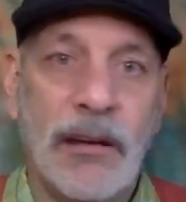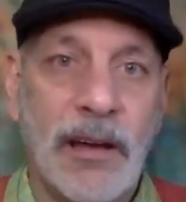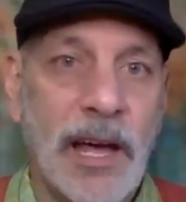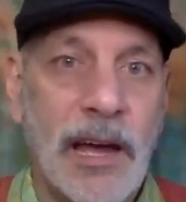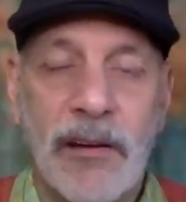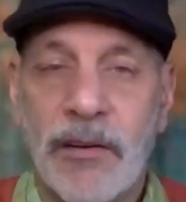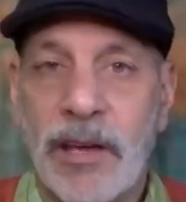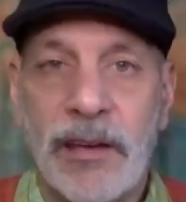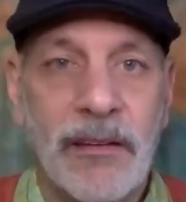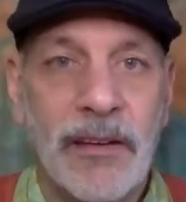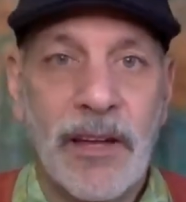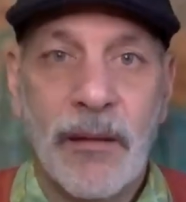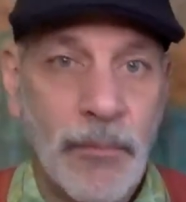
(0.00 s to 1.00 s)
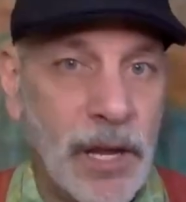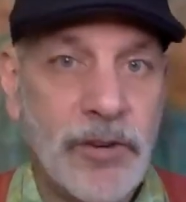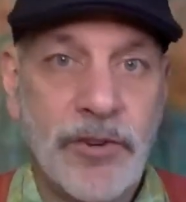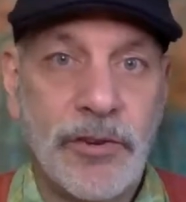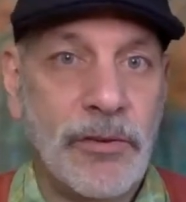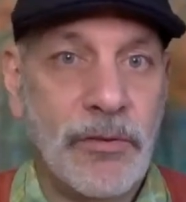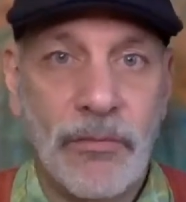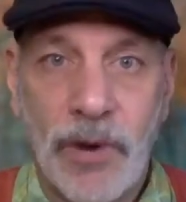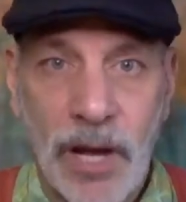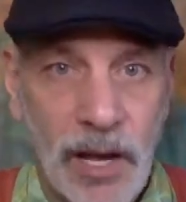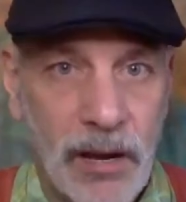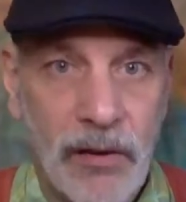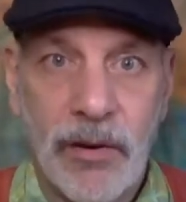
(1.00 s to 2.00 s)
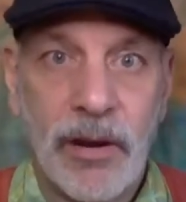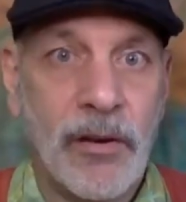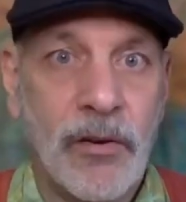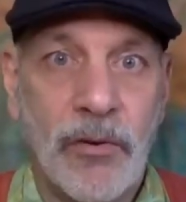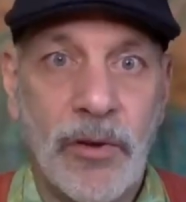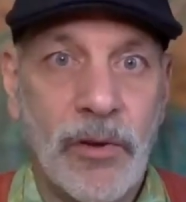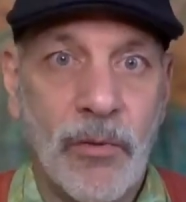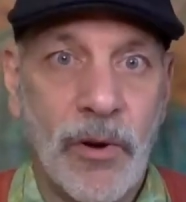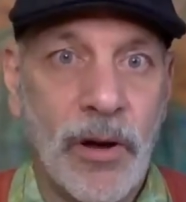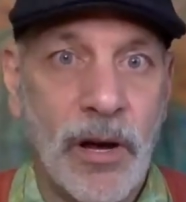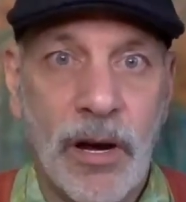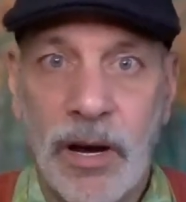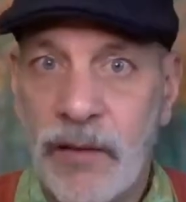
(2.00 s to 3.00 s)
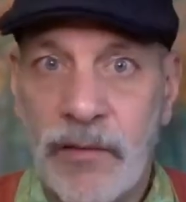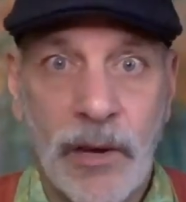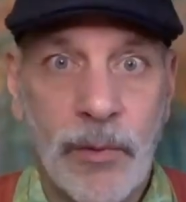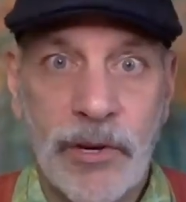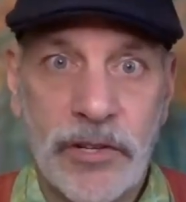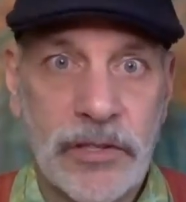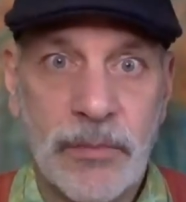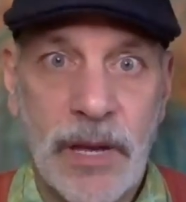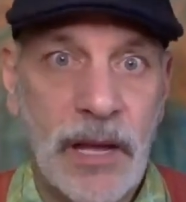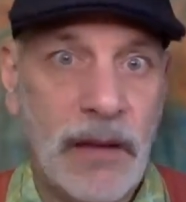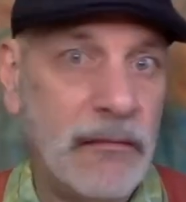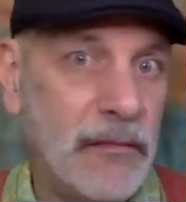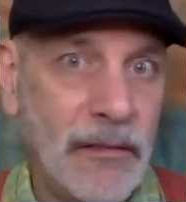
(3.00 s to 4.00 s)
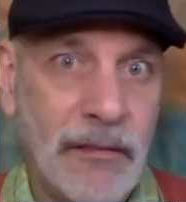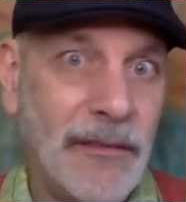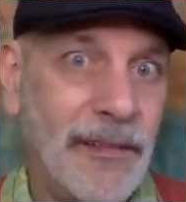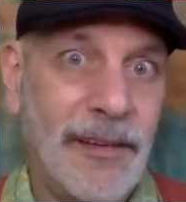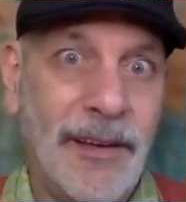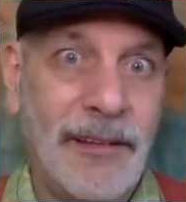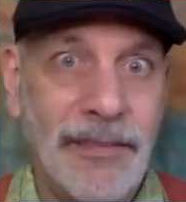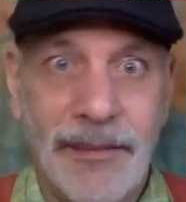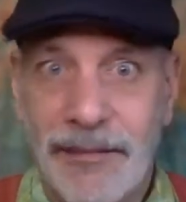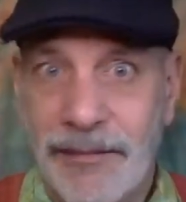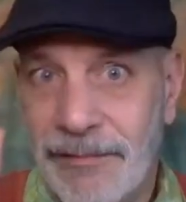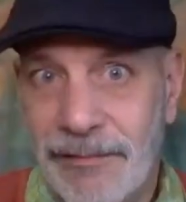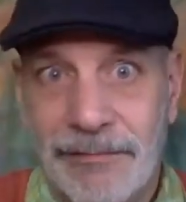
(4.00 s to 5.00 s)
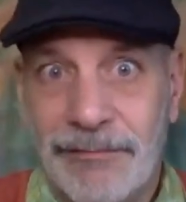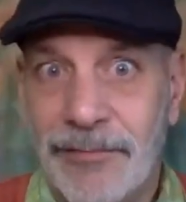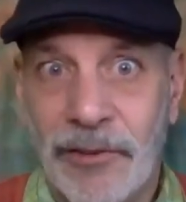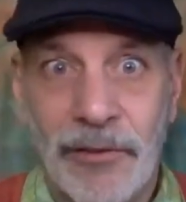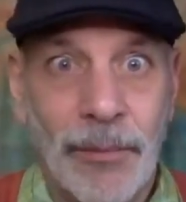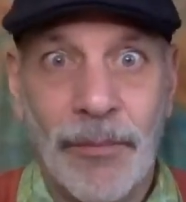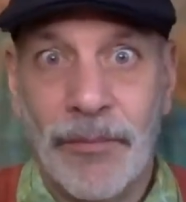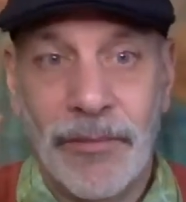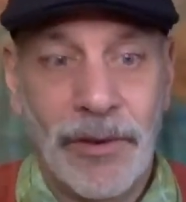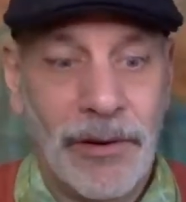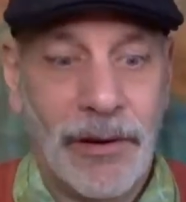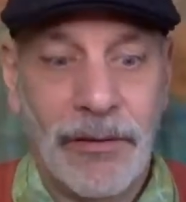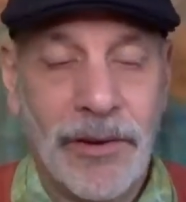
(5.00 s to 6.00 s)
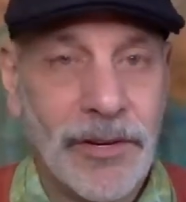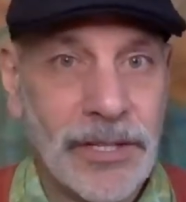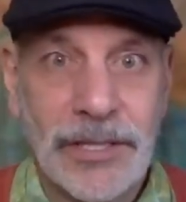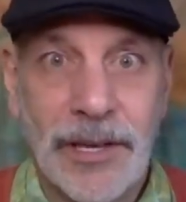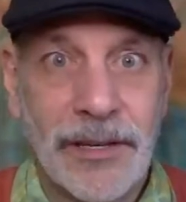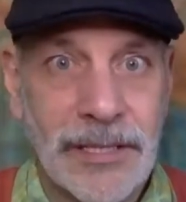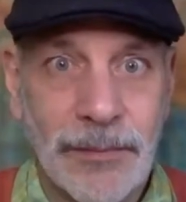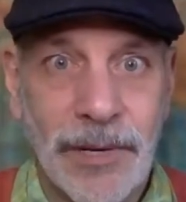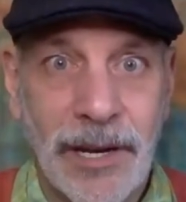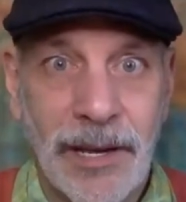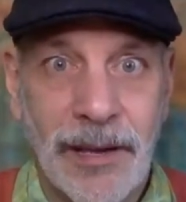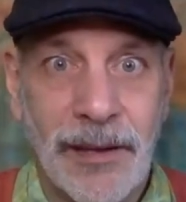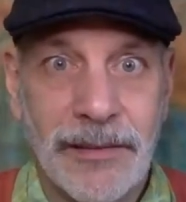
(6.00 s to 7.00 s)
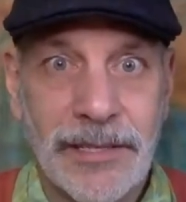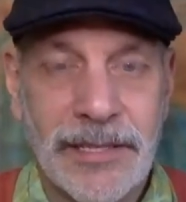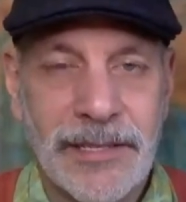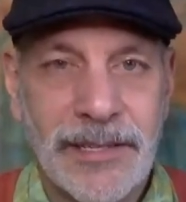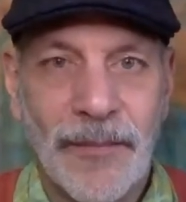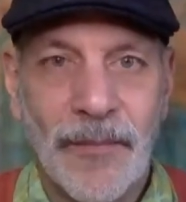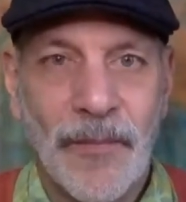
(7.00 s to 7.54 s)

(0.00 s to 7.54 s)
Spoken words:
I already met you. I already know who you are, even though we just met. You're just like somebody else.